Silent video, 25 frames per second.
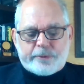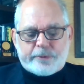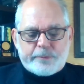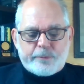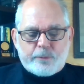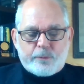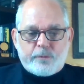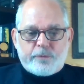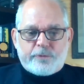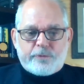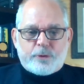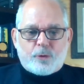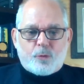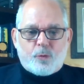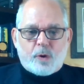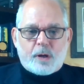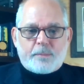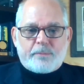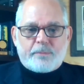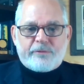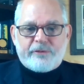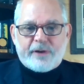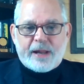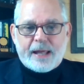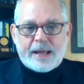for, for
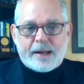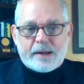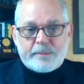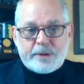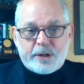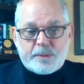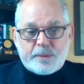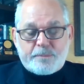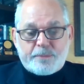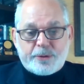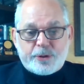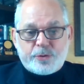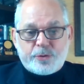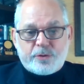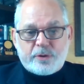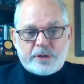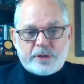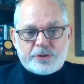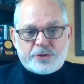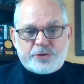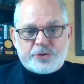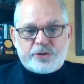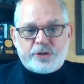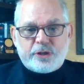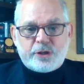what Vladimir
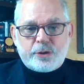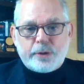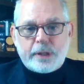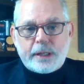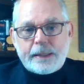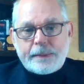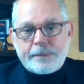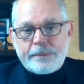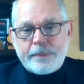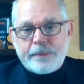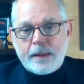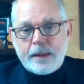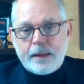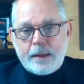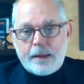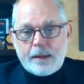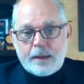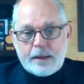Putin is doing.